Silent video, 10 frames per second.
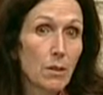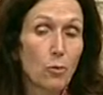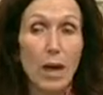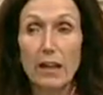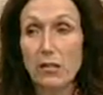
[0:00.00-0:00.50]

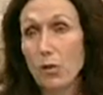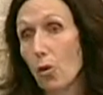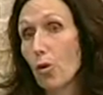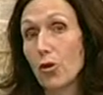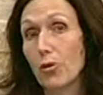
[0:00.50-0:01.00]
We ask for
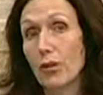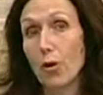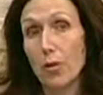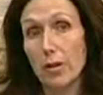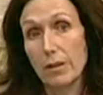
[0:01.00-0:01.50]
order in the
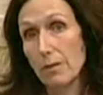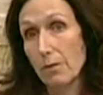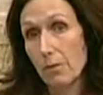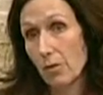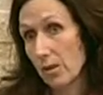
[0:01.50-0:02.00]
court,
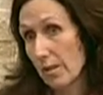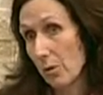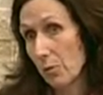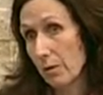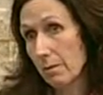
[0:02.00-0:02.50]
for
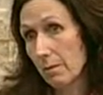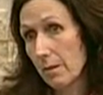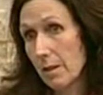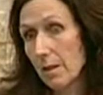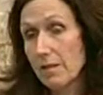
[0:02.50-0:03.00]
example.
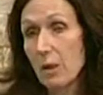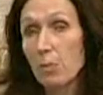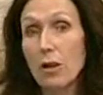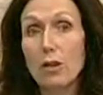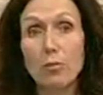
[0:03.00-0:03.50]

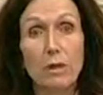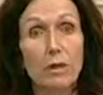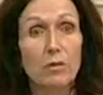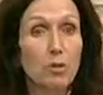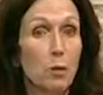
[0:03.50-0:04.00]
Separating
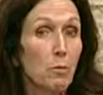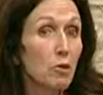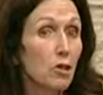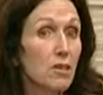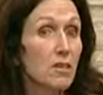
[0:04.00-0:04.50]
reason from
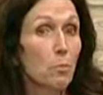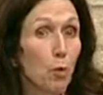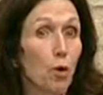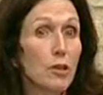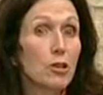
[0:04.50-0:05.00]
emotion is
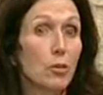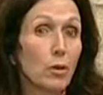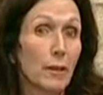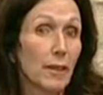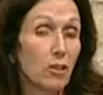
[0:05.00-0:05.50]
important to a
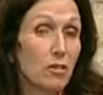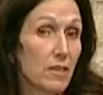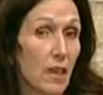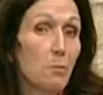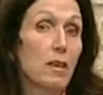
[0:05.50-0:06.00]
linear
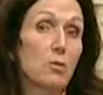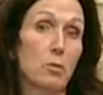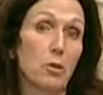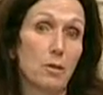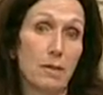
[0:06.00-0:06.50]
state-based
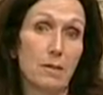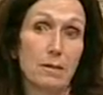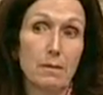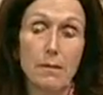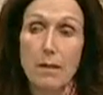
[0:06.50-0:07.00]

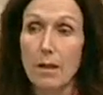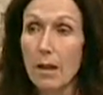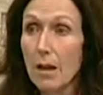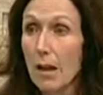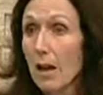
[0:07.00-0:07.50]
process.
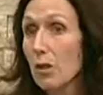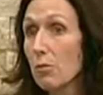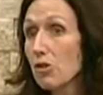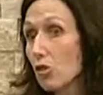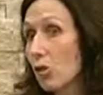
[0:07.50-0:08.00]
In a
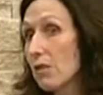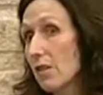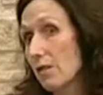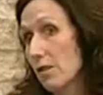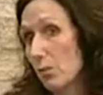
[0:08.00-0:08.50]
restorative
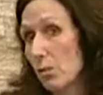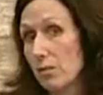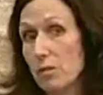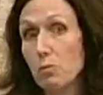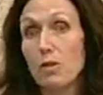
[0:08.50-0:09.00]
justice
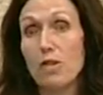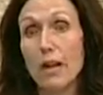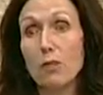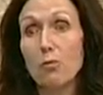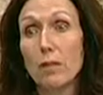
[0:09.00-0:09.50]
process, we
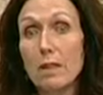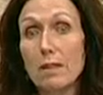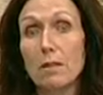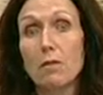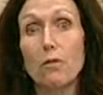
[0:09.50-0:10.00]
find
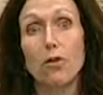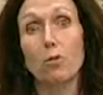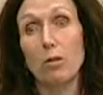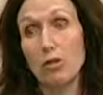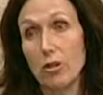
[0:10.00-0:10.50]
reason for
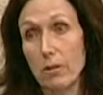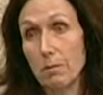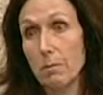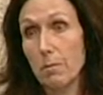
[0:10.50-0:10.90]
emotion.